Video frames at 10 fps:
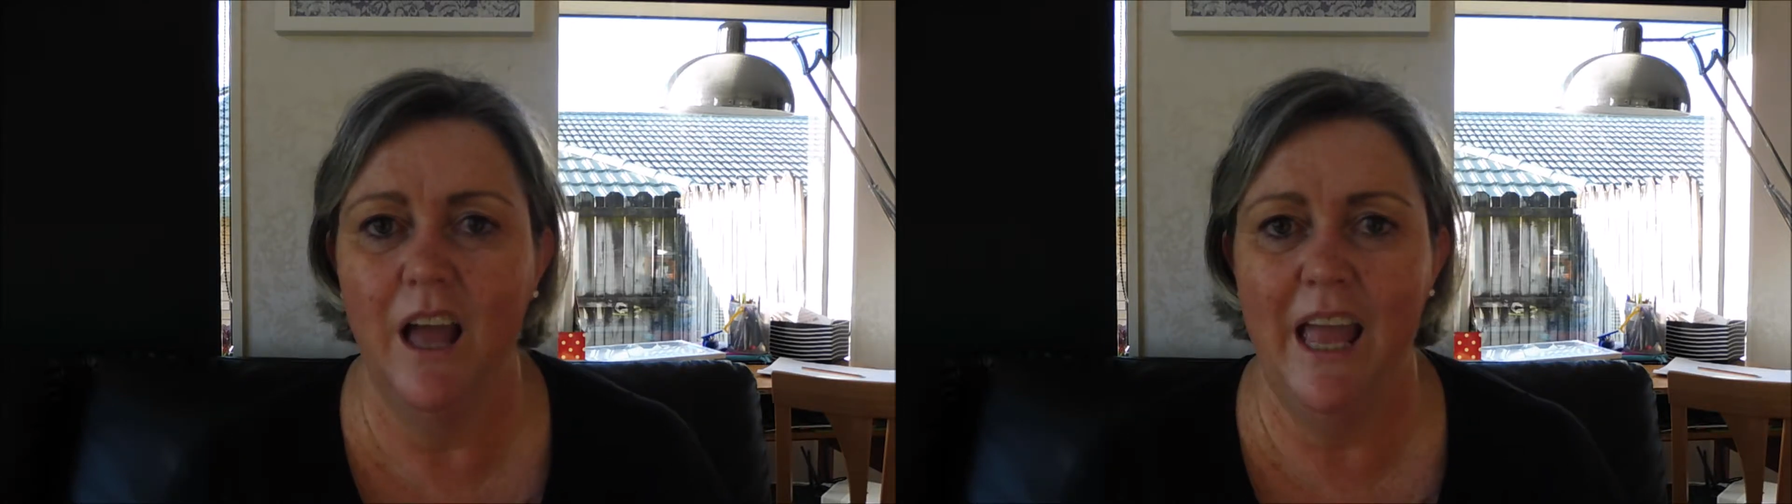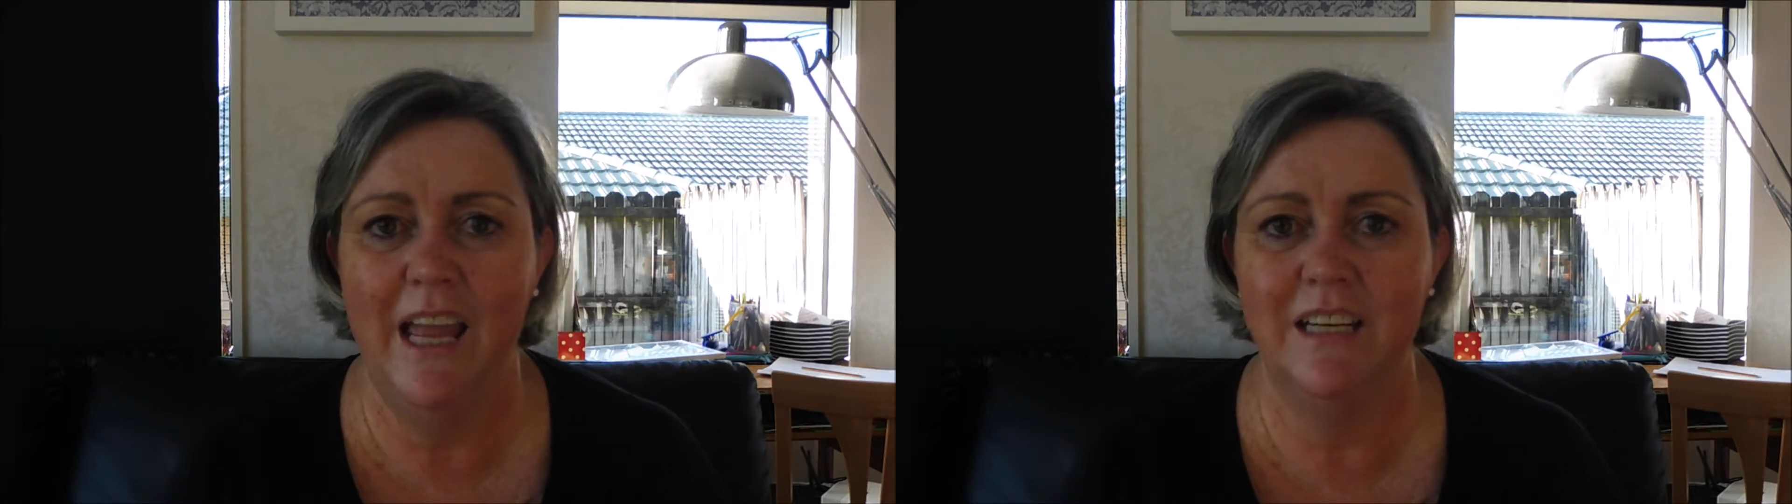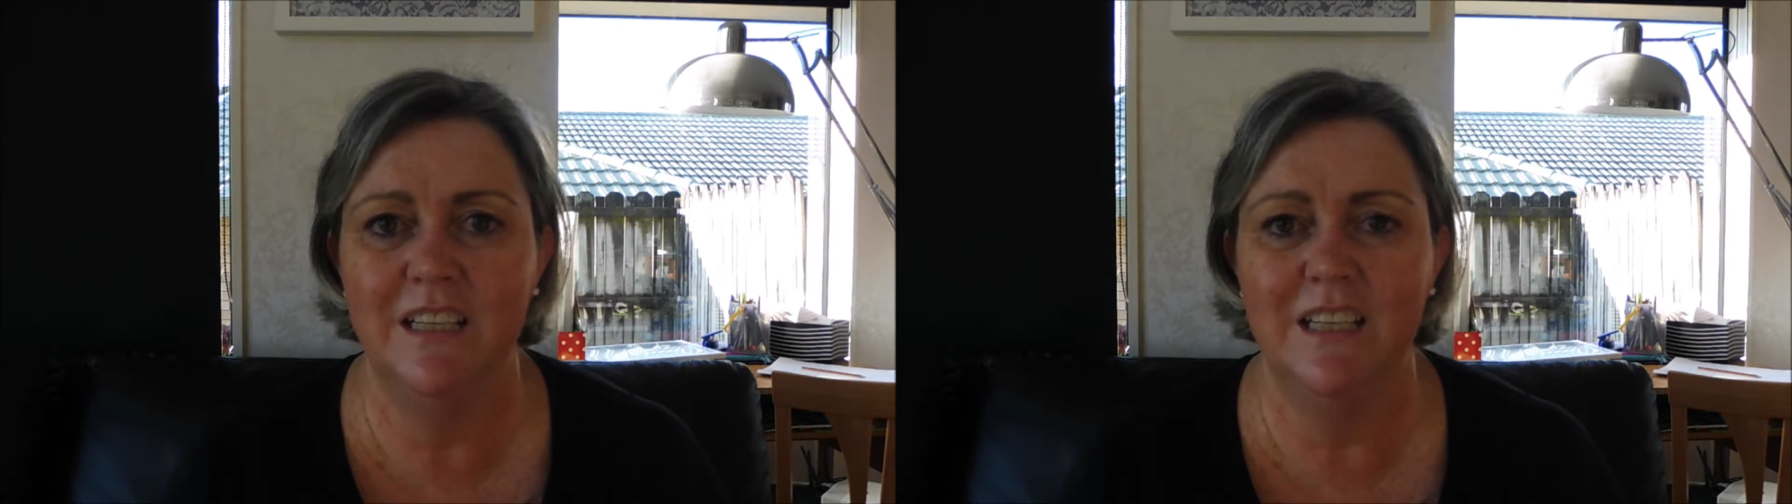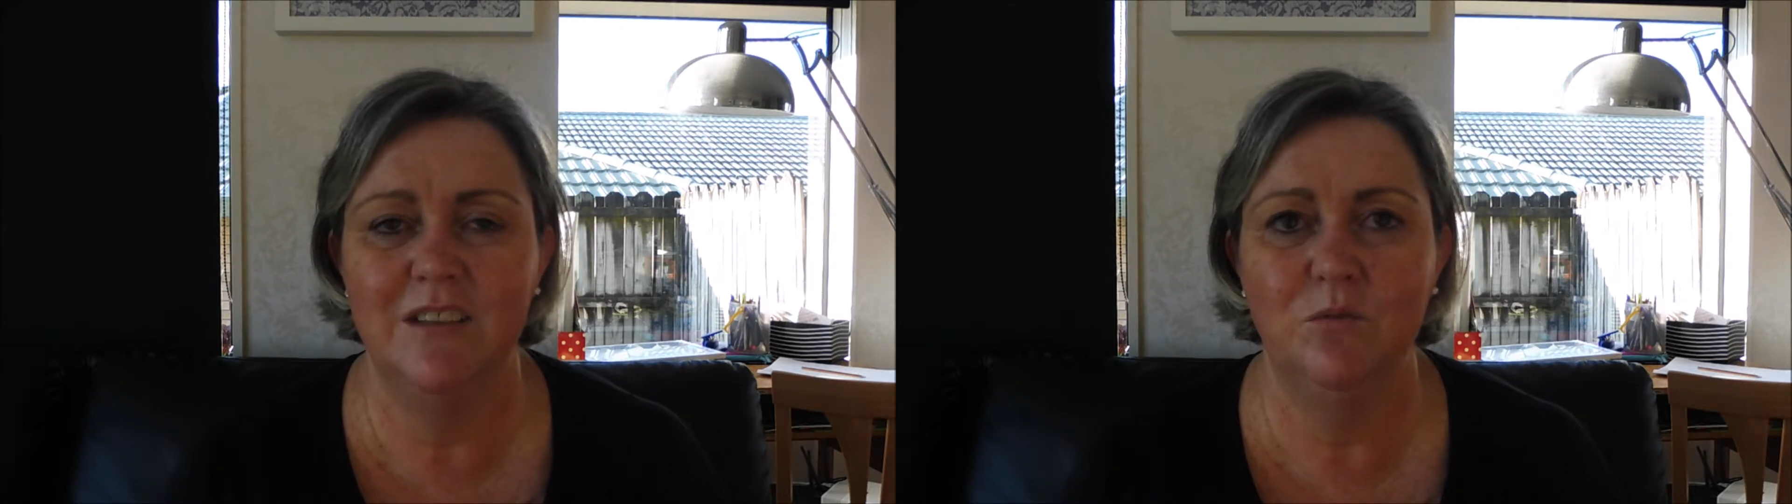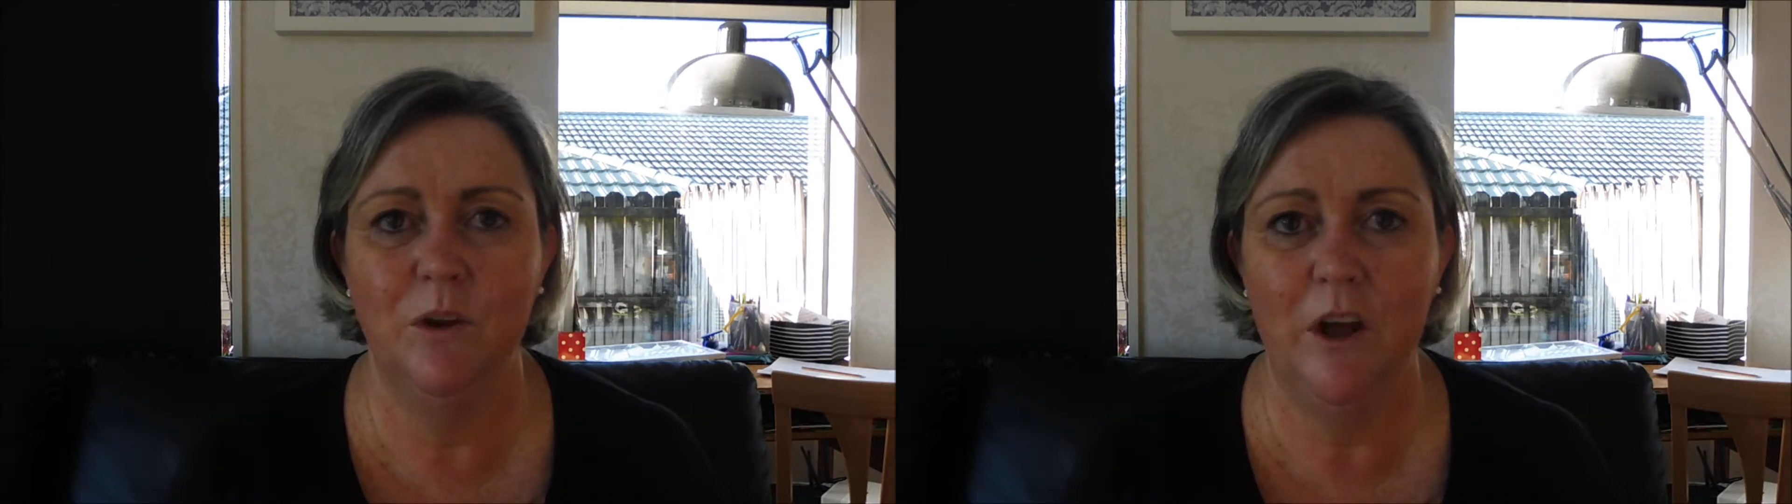and
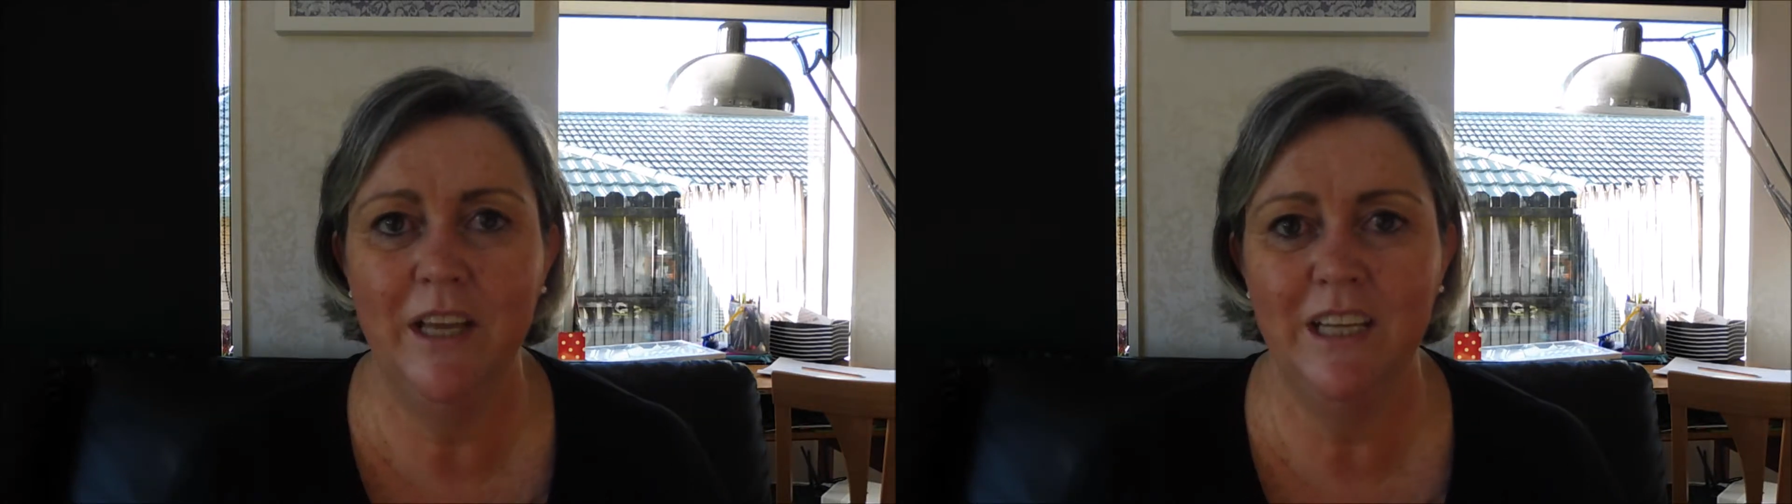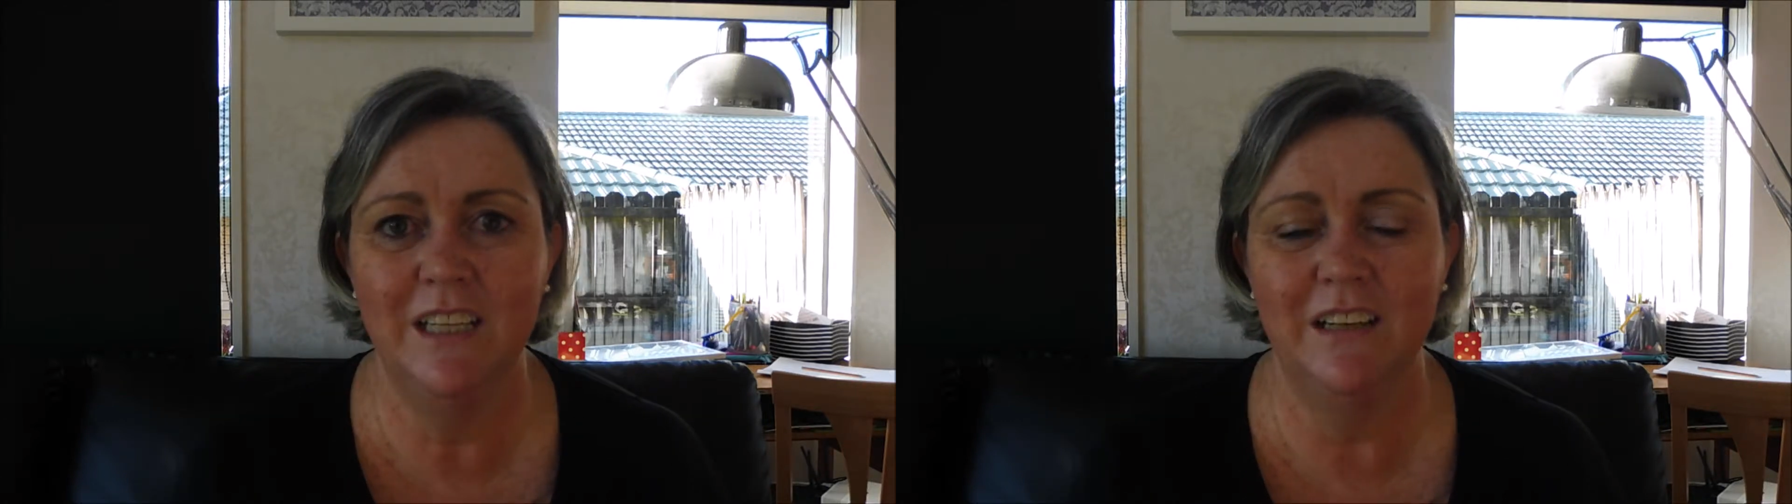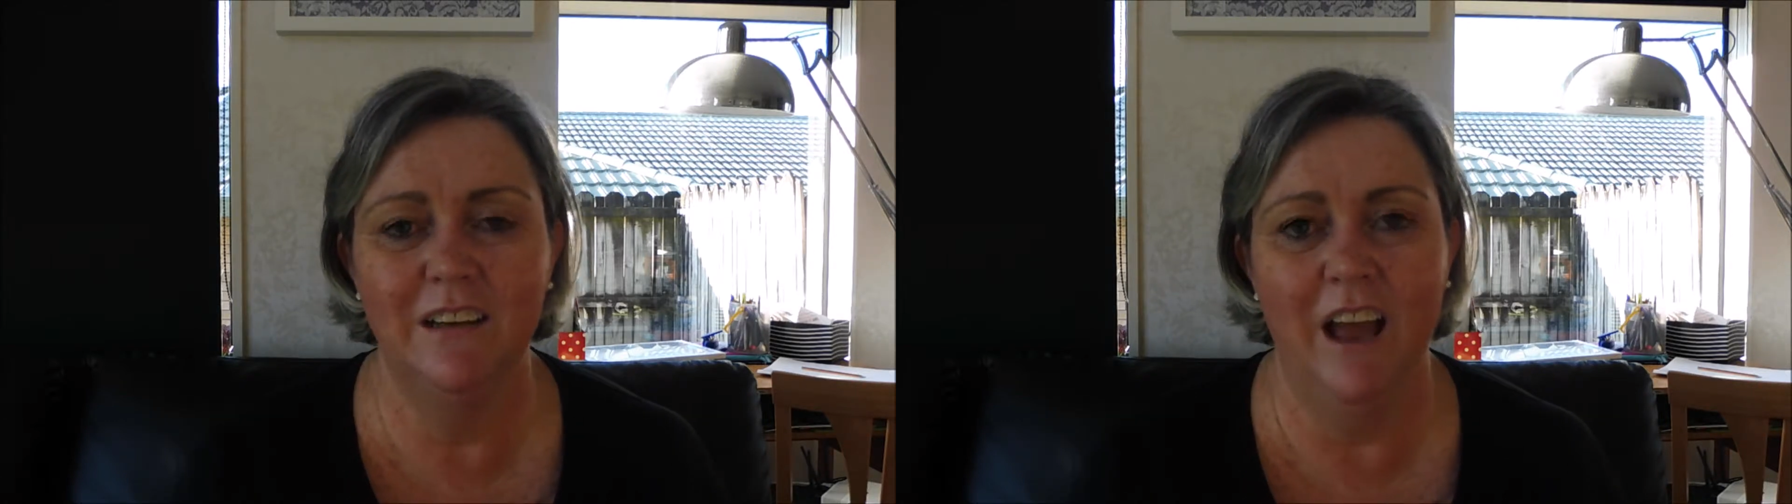when I get